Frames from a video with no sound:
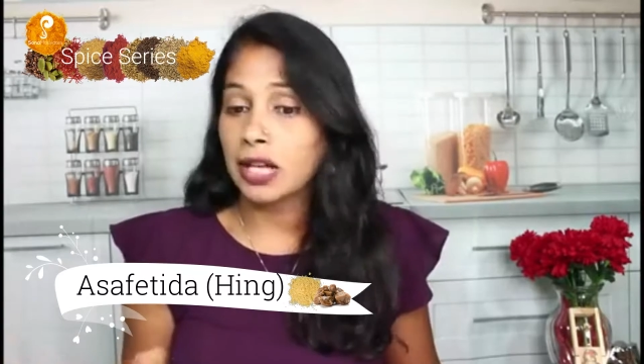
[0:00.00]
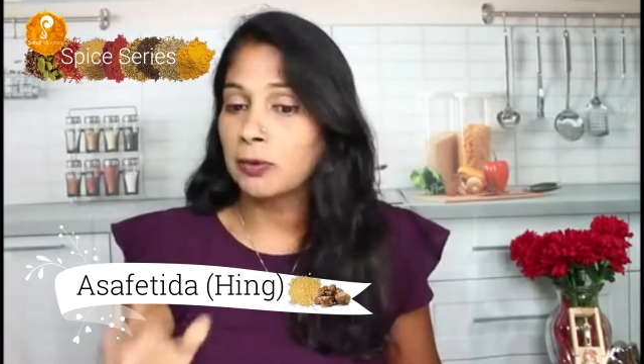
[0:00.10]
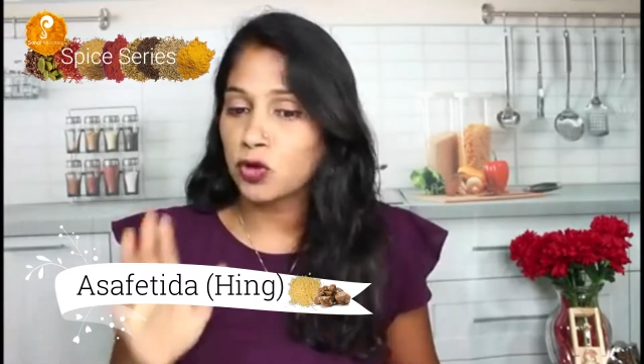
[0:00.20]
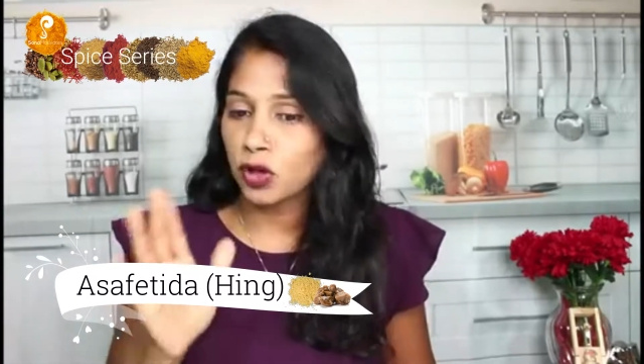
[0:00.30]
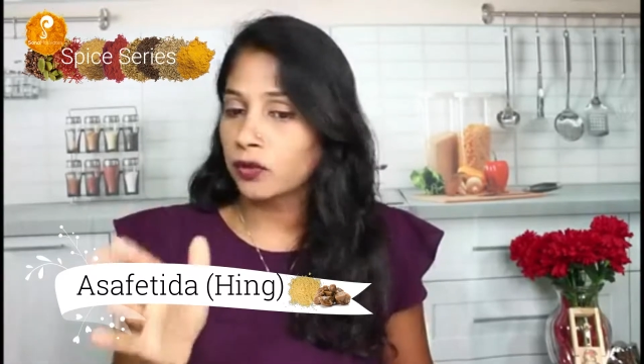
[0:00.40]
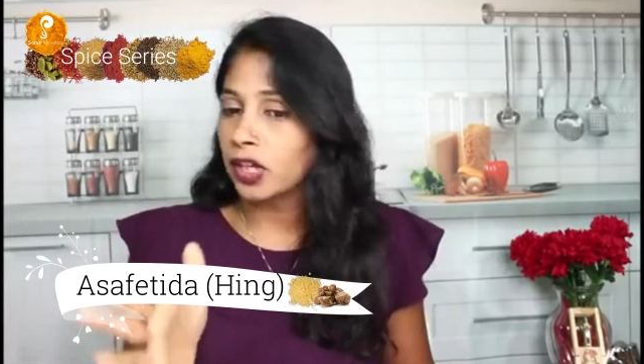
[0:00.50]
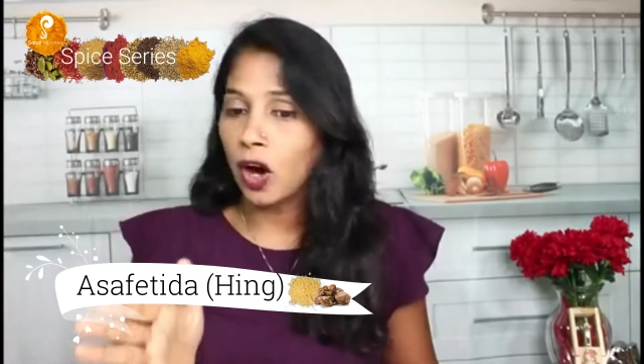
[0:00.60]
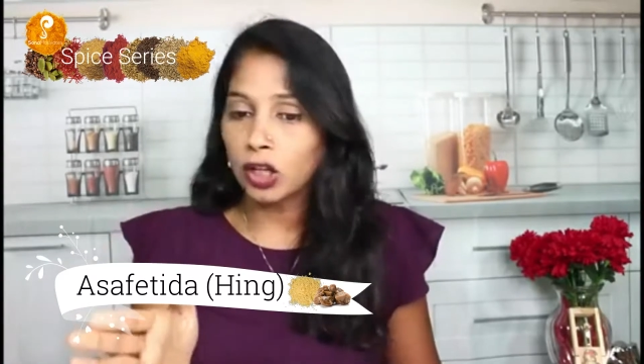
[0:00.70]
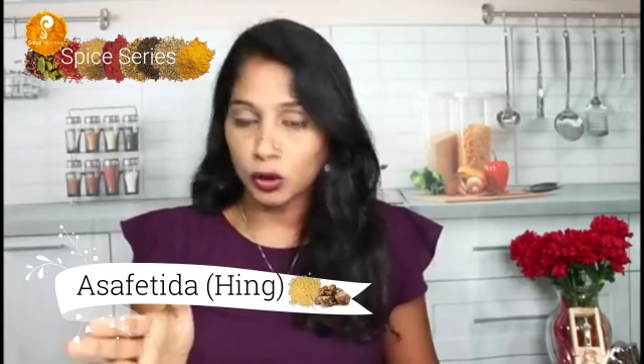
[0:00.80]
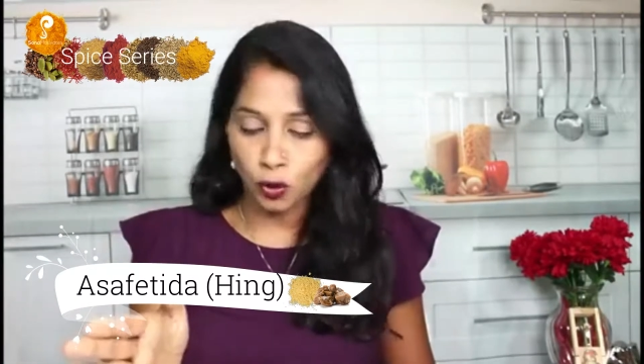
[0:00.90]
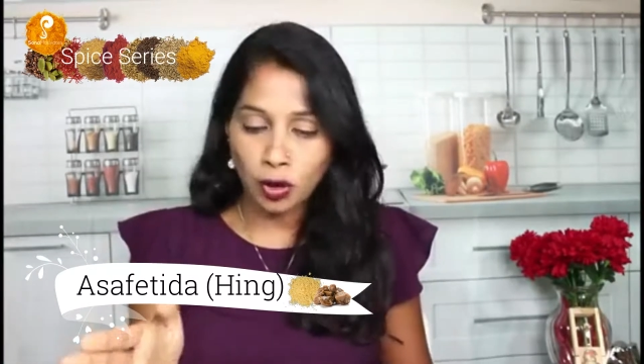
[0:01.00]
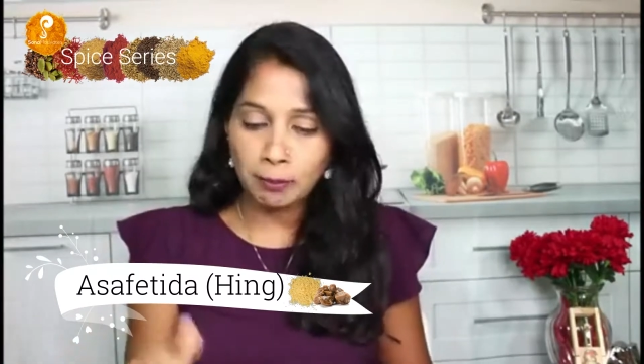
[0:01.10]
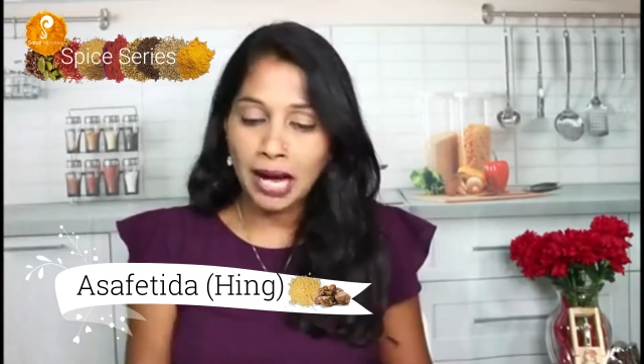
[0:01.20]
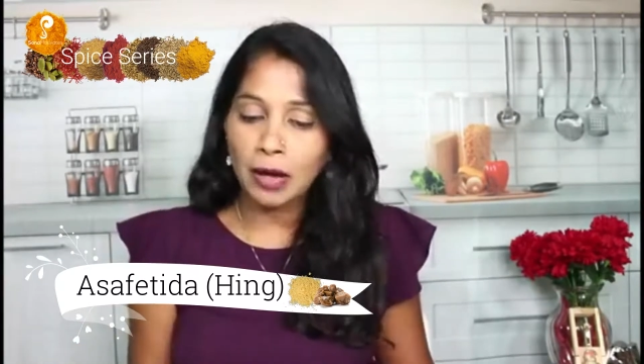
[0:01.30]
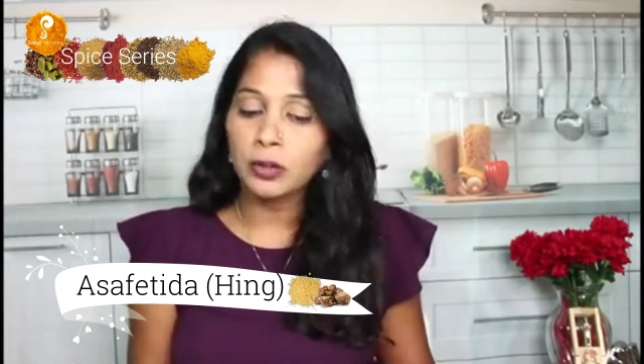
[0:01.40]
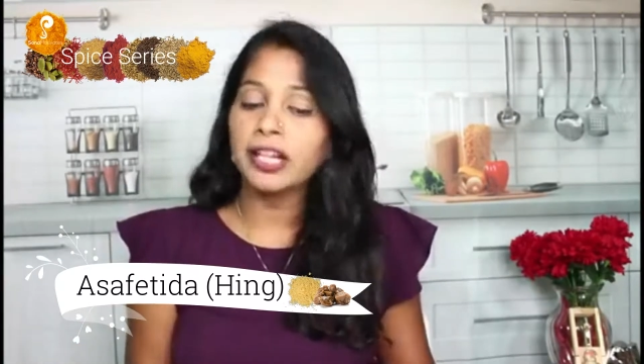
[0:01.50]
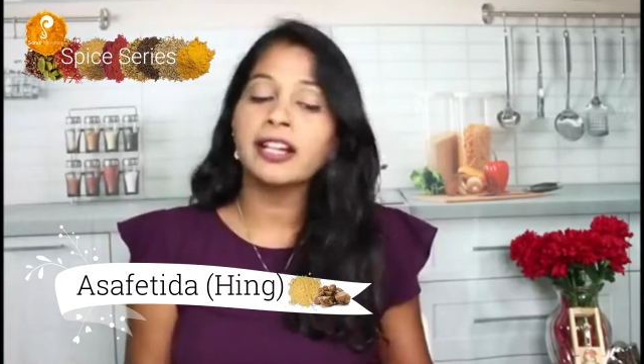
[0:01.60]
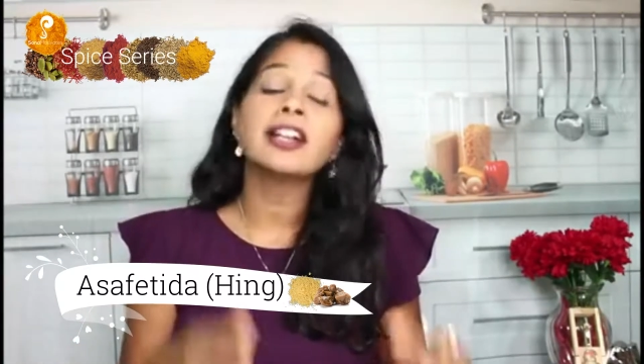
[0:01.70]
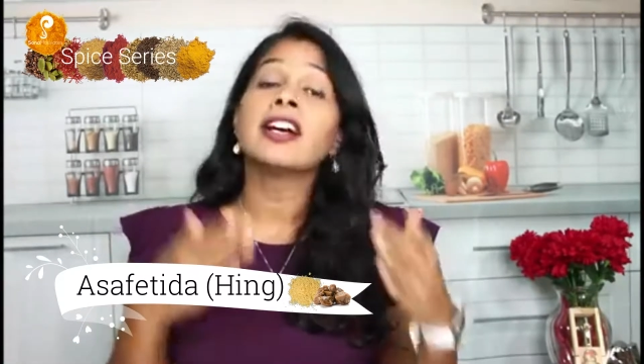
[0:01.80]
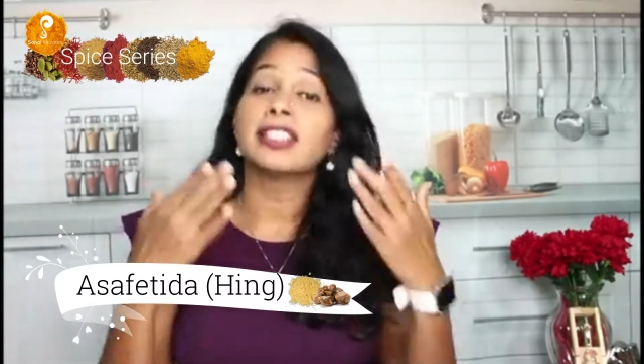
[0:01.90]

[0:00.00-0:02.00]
I'm sure we all know about it.